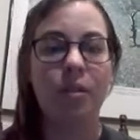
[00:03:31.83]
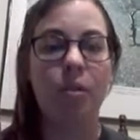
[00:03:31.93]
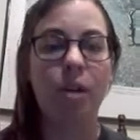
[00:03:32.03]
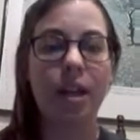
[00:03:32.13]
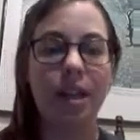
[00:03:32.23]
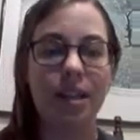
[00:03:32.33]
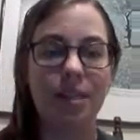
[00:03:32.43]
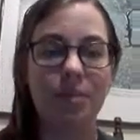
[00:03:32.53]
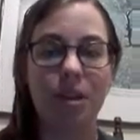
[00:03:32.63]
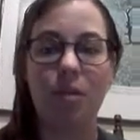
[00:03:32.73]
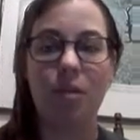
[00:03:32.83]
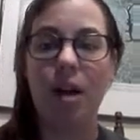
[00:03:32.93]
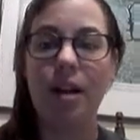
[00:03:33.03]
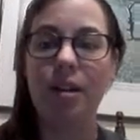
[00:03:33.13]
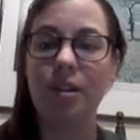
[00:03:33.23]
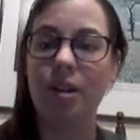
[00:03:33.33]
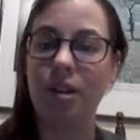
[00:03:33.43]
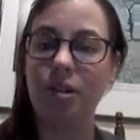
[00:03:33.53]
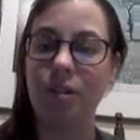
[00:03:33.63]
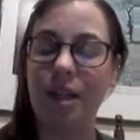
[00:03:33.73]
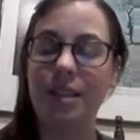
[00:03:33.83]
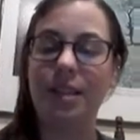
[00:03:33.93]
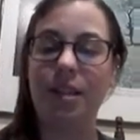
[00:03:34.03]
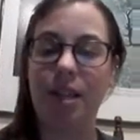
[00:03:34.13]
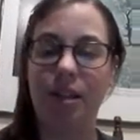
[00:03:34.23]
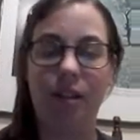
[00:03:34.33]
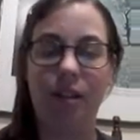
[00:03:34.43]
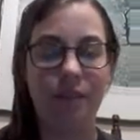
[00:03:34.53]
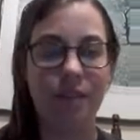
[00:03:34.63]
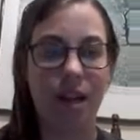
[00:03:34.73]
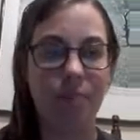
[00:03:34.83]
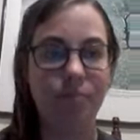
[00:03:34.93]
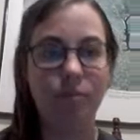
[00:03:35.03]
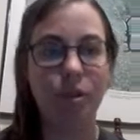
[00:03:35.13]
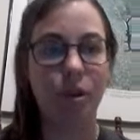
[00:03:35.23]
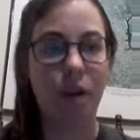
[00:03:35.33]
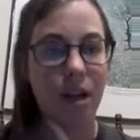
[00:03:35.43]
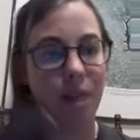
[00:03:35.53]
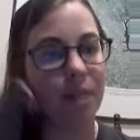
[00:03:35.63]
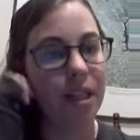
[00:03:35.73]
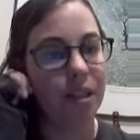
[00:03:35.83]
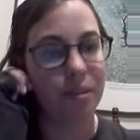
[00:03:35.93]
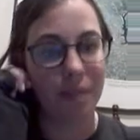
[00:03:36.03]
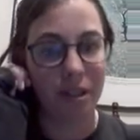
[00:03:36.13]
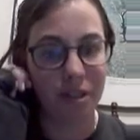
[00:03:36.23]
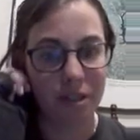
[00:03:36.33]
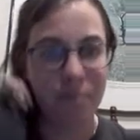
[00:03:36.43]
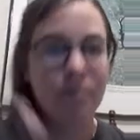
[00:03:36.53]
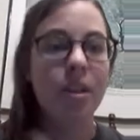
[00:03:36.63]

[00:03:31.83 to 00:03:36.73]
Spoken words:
organisms acquire certain traits during their lifetime. So I got my ears pierced.